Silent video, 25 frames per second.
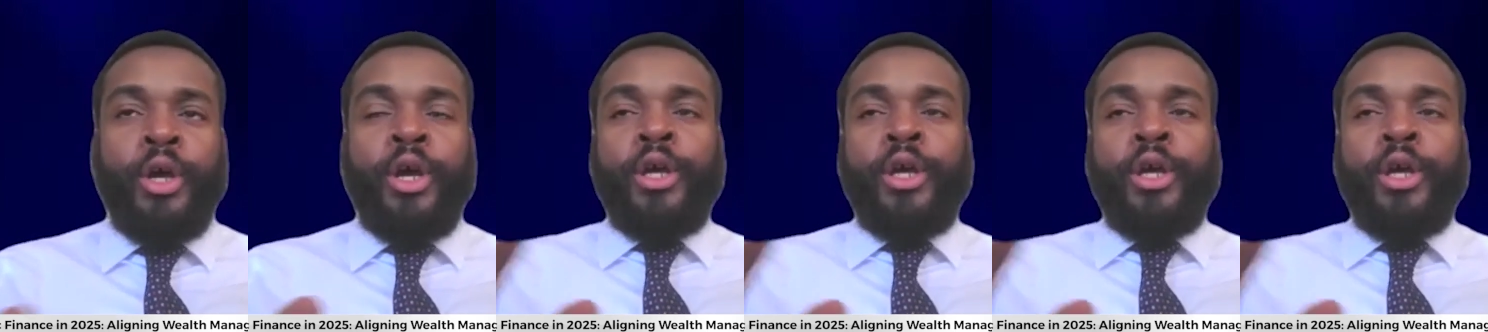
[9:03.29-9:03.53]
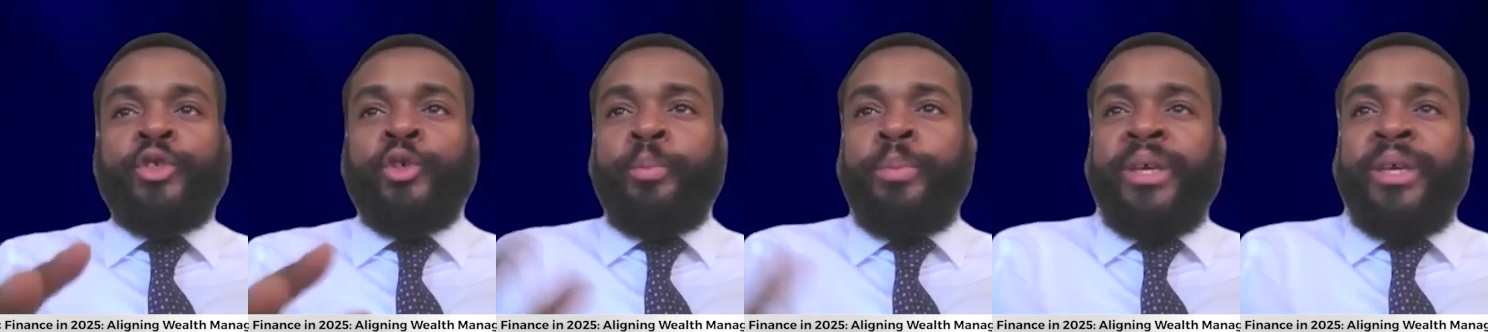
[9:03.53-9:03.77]

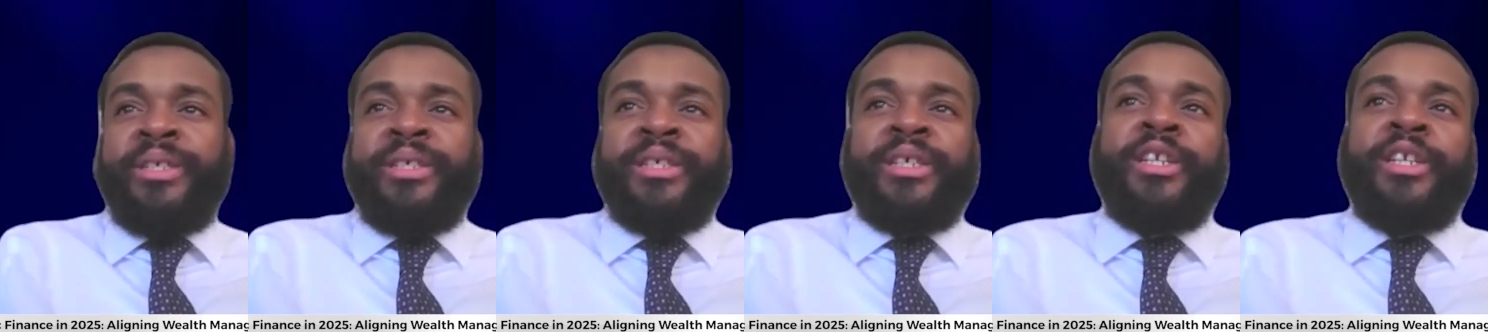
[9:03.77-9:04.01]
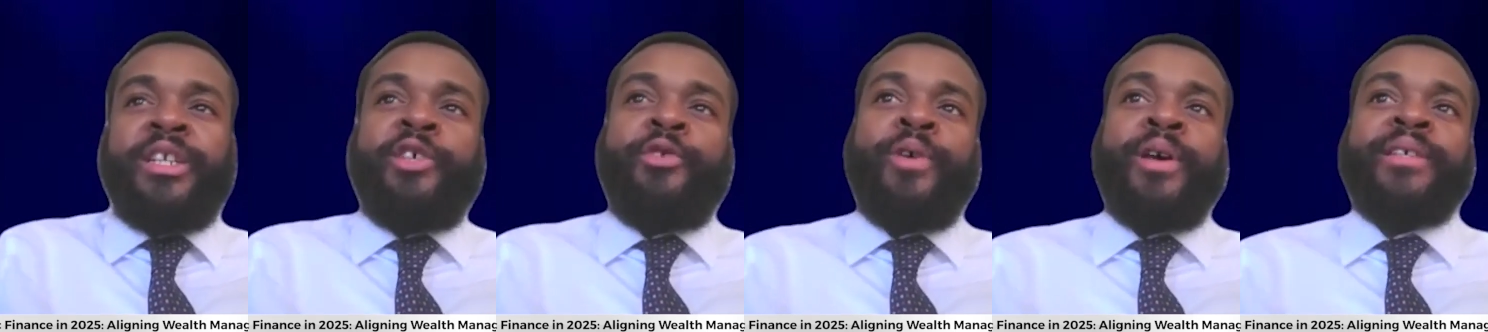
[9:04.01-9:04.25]
So basically,
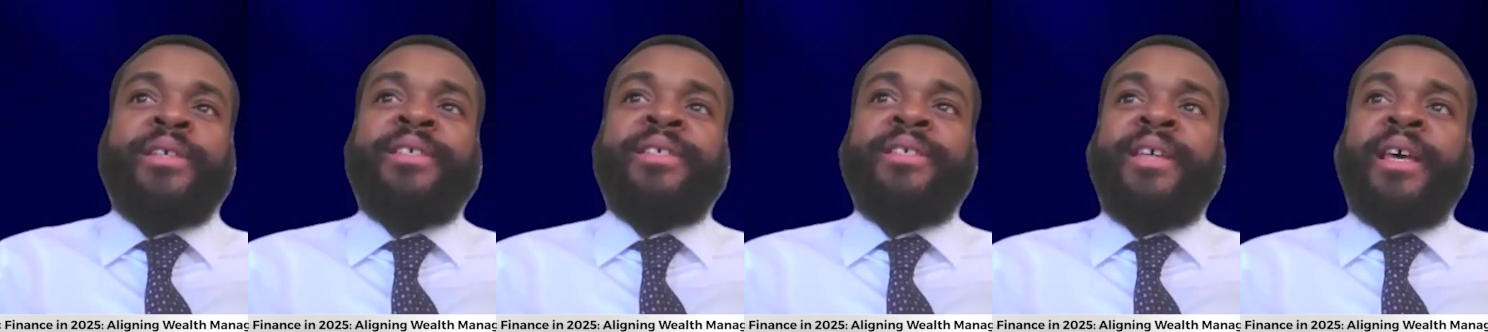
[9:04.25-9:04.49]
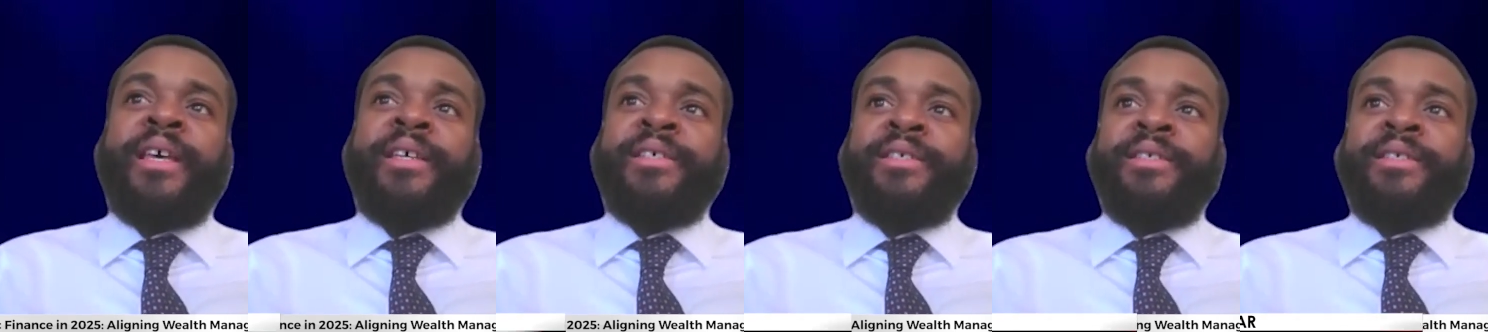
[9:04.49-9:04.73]
you
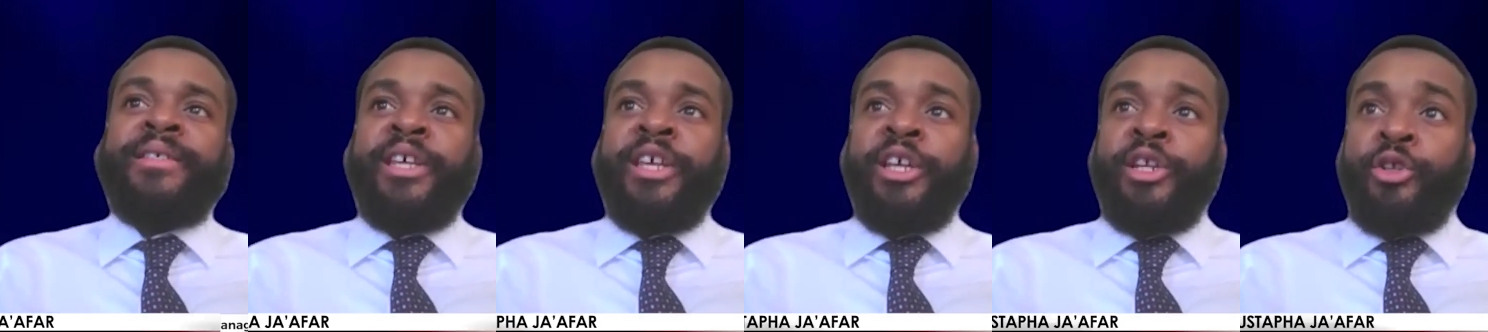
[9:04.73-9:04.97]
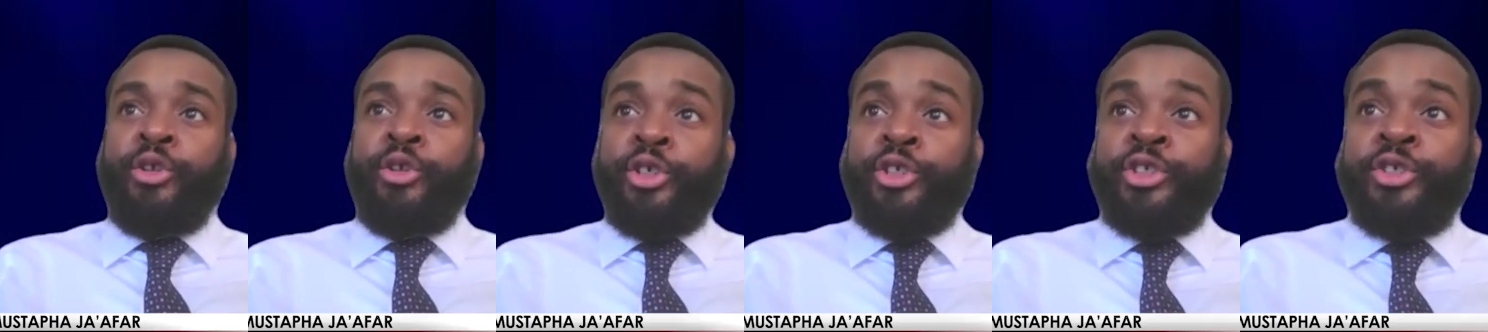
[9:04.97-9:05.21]
assess the
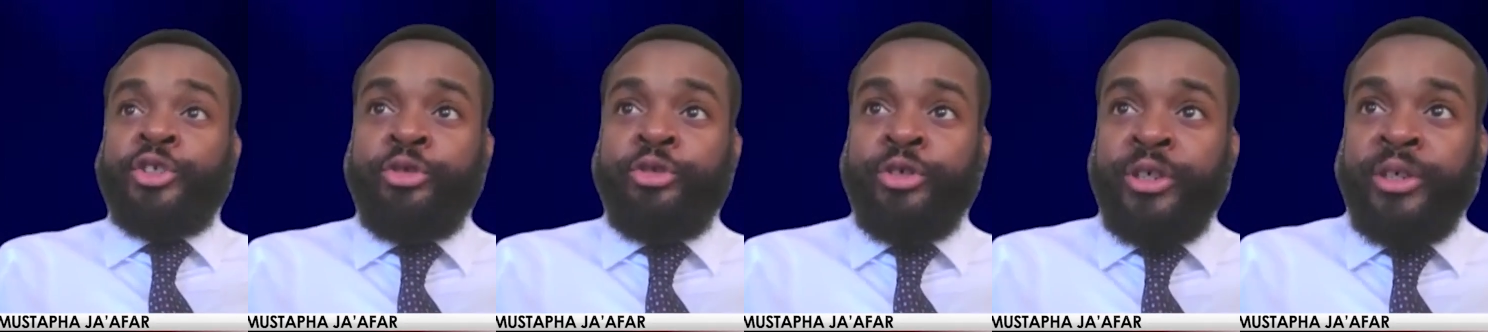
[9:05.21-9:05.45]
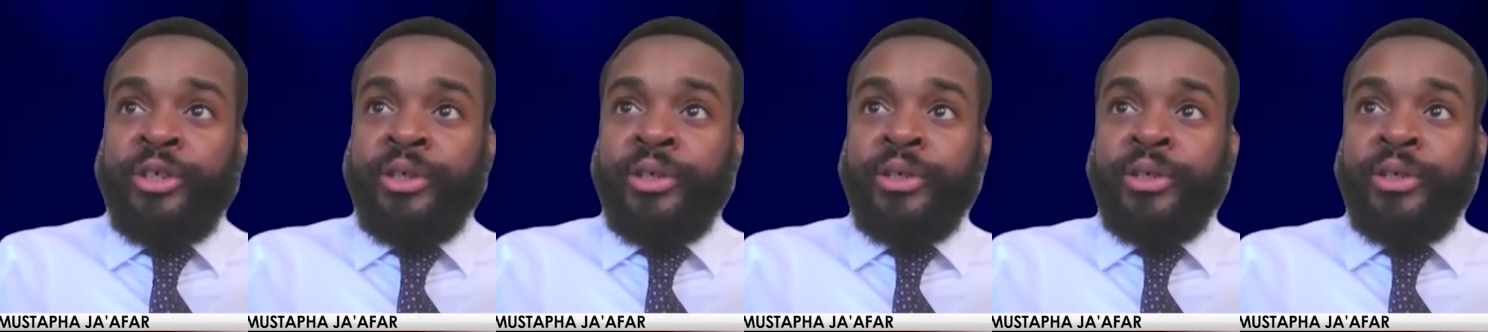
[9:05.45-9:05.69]
industry,